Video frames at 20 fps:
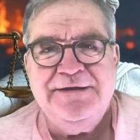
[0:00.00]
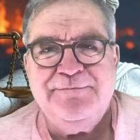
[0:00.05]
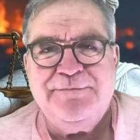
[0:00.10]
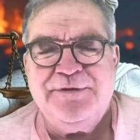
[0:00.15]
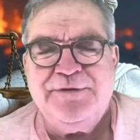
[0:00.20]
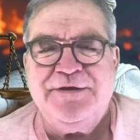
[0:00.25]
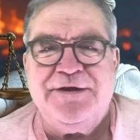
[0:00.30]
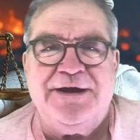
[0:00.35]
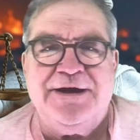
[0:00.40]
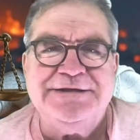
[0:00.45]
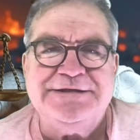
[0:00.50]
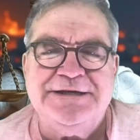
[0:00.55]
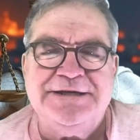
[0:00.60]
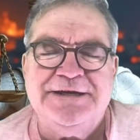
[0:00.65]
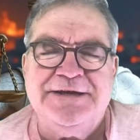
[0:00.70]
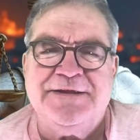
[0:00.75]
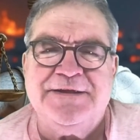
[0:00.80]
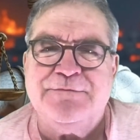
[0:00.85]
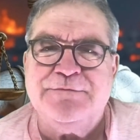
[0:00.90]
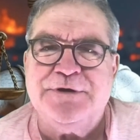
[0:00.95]
But the
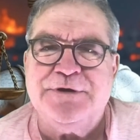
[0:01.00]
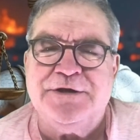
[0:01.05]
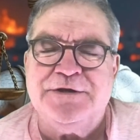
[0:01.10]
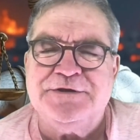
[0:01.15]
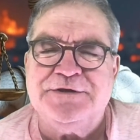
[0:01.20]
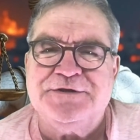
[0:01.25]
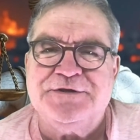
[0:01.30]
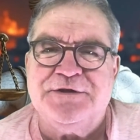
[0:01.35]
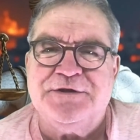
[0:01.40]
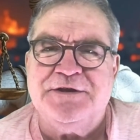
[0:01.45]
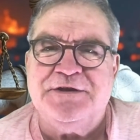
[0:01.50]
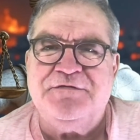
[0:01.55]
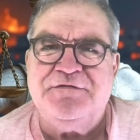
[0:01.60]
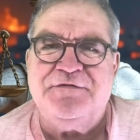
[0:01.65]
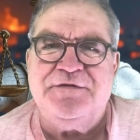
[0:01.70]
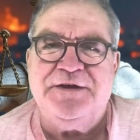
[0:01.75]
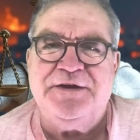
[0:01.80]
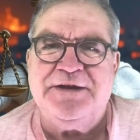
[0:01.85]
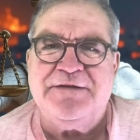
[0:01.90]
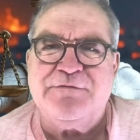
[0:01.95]
idea that we're going to suddenly
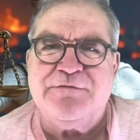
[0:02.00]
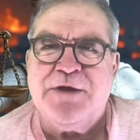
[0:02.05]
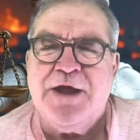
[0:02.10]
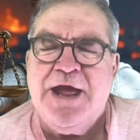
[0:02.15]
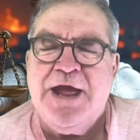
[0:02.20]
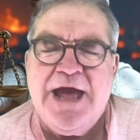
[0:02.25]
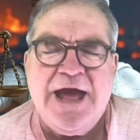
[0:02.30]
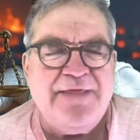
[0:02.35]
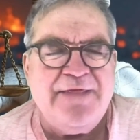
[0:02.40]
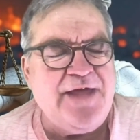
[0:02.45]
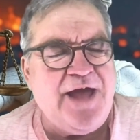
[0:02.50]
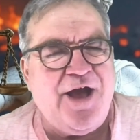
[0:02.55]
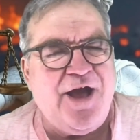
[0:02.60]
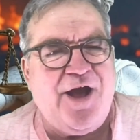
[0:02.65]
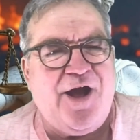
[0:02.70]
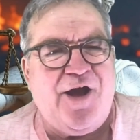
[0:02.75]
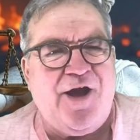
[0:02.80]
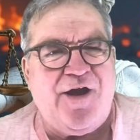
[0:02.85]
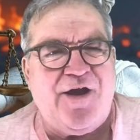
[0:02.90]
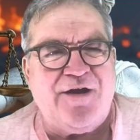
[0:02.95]
feed everyone, and that
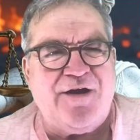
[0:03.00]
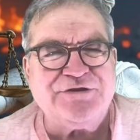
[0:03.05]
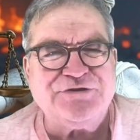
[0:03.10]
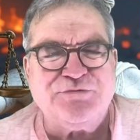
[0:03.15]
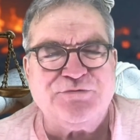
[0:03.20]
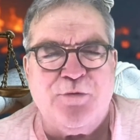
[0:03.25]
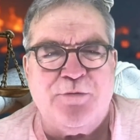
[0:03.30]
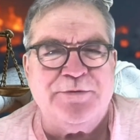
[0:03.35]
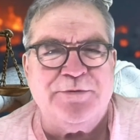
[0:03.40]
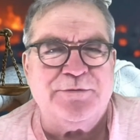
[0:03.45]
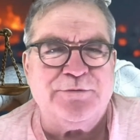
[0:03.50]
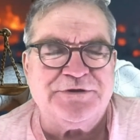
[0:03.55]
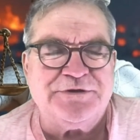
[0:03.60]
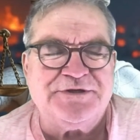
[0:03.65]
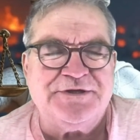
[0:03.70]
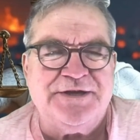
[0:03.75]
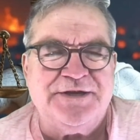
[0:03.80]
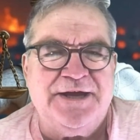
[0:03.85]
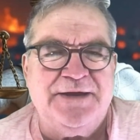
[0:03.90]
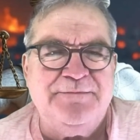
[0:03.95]
harsh woman, what's
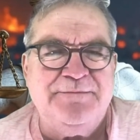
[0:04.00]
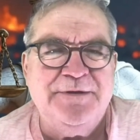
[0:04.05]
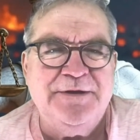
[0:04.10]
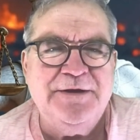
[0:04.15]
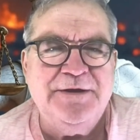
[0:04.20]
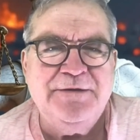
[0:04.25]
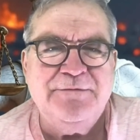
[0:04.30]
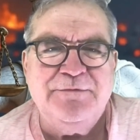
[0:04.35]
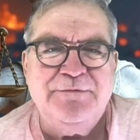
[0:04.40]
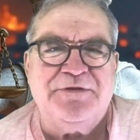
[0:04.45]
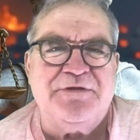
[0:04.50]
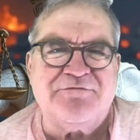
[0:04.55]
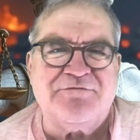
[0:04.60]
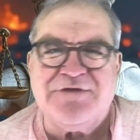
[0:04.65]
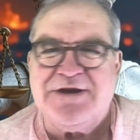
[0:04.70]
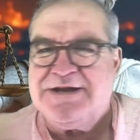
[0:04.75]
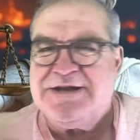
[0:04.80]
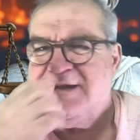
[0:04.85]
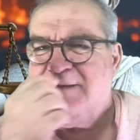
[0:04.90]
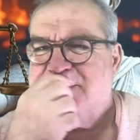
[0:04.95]
her name, with the
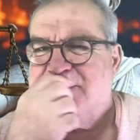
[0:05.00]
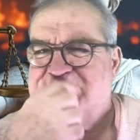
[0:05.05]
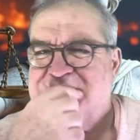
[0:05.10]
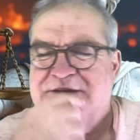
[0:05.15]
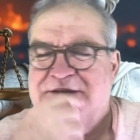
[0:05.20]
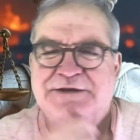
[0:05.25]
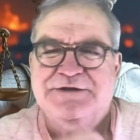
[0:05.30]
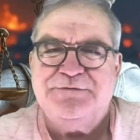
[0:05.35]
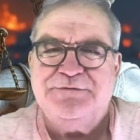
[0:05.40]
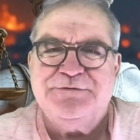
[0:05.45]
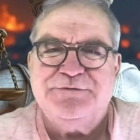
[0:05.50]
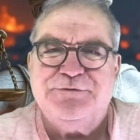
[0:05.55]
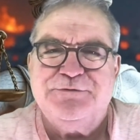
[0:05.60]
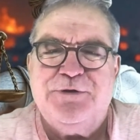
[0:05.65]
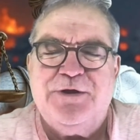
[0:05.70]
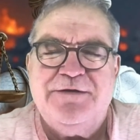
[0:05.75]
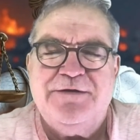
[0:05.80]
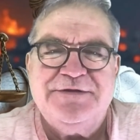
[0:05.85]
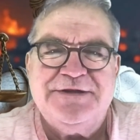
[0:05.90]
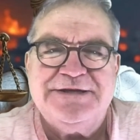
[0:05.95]
red lipstick, she was all
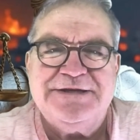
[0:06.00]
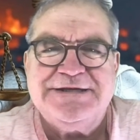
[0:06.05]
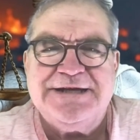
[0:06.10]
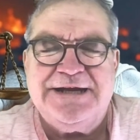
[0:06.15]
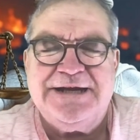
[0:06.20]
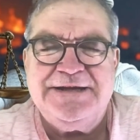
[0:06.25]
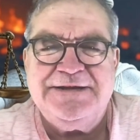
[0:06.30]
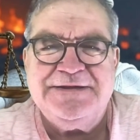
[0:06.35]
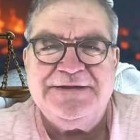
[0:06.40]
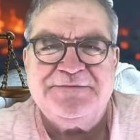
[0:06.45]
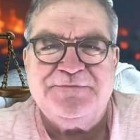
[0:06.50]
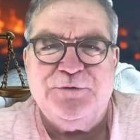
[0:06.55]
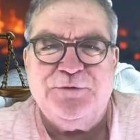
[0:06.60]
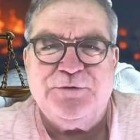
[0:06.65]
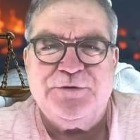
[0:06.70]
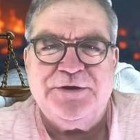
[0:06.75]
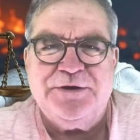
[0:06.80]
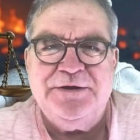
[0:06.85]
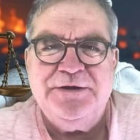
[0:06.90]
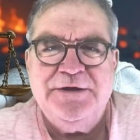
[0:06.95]
over the telly this
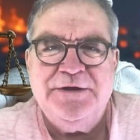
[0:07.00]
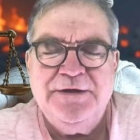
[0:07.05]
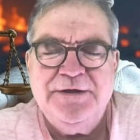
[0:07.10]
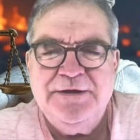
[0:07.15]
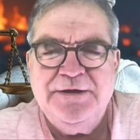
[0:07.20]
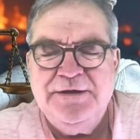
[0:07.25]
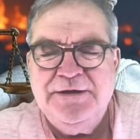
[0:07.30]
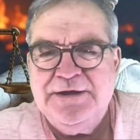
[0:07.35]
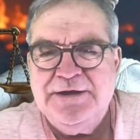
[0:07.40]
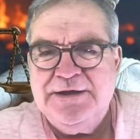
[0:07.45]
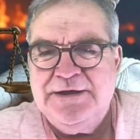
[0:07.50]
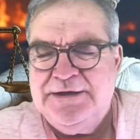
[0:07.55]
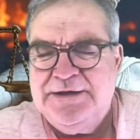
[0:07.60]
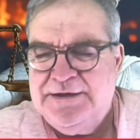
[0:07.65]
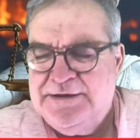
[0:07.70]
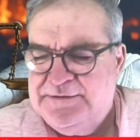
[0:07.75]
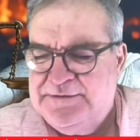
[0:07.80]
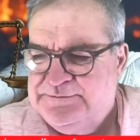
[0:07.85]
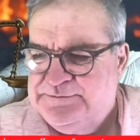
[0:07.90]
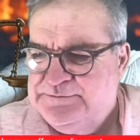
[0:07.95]
morning,
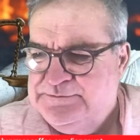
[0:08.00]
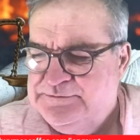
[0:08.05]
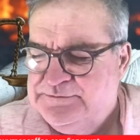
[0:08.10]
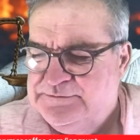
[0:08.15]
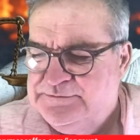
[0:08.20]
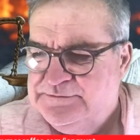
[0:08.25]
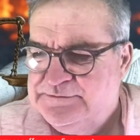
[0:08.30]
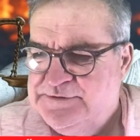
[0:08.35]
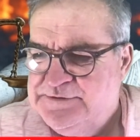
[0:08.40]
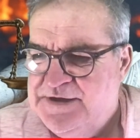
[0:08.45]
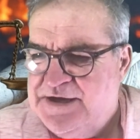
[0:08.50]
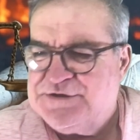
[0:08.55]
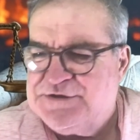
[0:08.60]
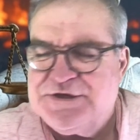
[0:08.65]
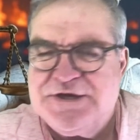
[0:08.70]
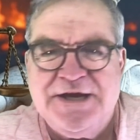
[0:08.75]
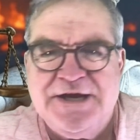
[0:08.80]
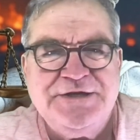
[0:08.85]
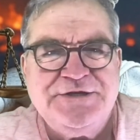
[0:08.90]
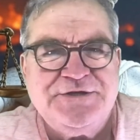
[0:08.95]
the
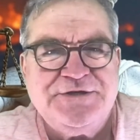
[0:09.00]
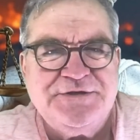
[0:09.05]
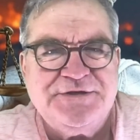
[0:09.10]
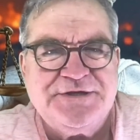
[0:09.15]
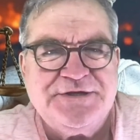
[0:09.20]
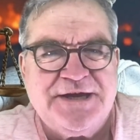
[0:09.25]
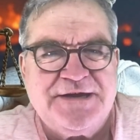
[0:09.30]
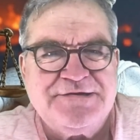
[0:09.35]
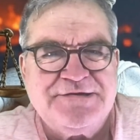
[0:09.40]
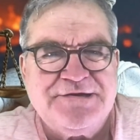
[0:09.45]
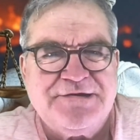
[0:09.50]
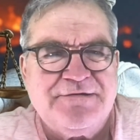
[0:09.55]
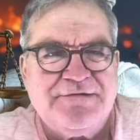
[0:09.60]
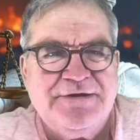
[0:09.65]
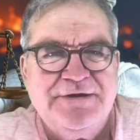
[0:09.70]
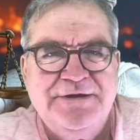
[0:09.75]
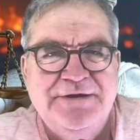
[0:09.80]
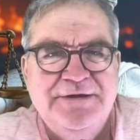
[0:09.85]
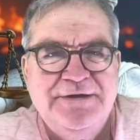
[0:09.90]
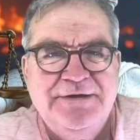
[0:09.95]
education secretary.